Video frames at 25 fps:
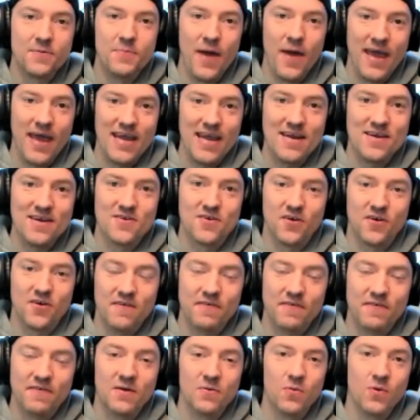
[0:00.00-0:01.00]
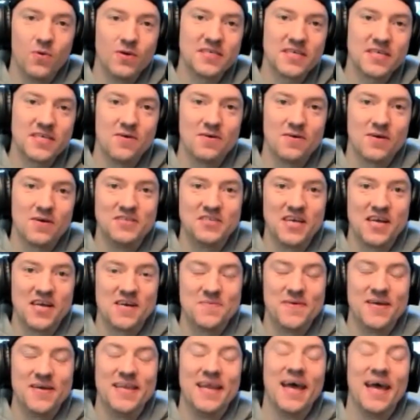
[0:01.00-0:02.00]
Pain Griffin. What's going on,
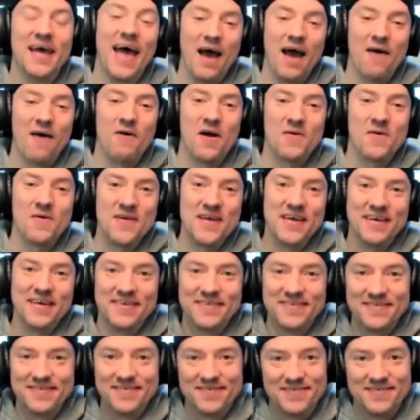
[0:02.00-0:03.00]
gentlemen? How are we? Great,